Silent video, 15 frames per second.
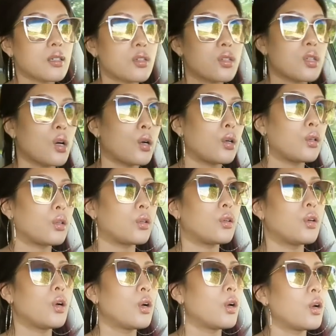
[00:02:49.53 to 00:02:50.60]
So
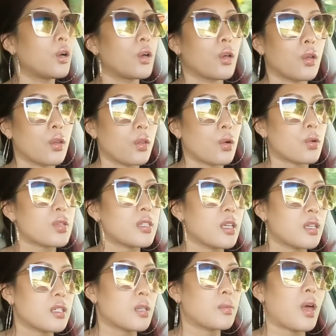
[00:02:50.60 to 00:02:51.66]
those
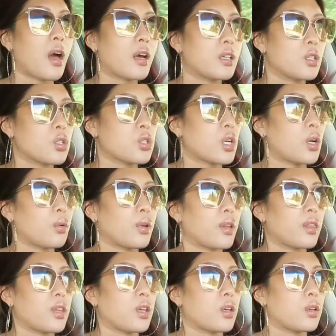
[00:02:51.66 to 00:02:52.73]
things I'm not gonna share
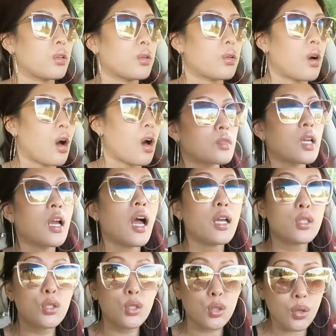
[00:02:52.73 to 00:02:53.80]
with you. Um,
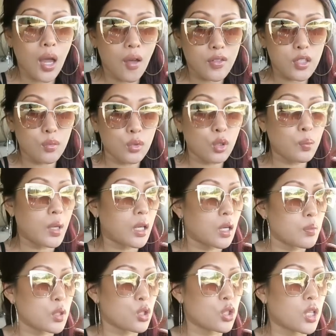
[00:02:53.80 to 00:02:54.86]
I do have some new
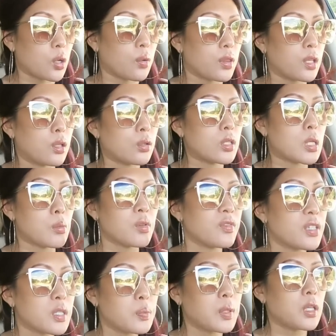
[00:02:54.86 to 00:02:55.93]
makeup to share with you. Some of
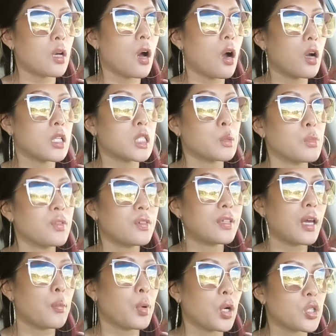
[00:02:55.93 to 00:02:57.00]
it's P R, some of it
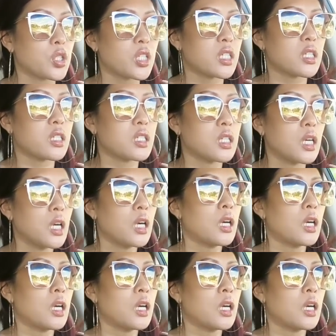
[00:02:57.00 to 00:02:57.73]
I purchased.